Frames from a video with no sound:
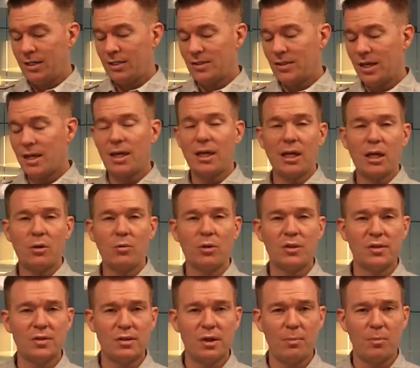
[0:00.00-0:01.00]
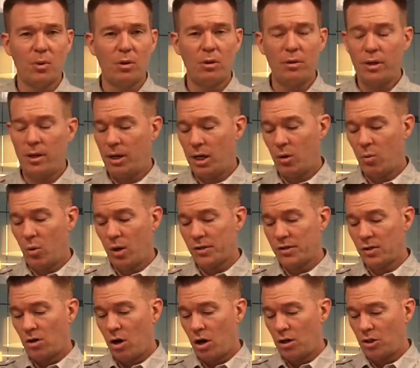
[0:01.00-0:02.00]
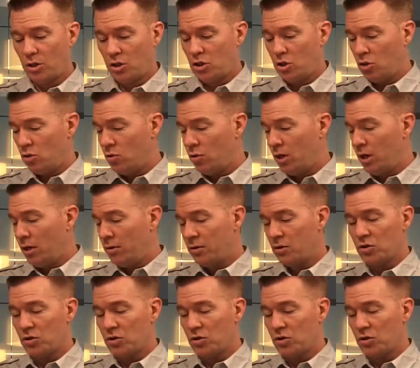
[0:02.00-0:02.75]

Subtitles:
Syncing it was simple. It wasn't hard to do.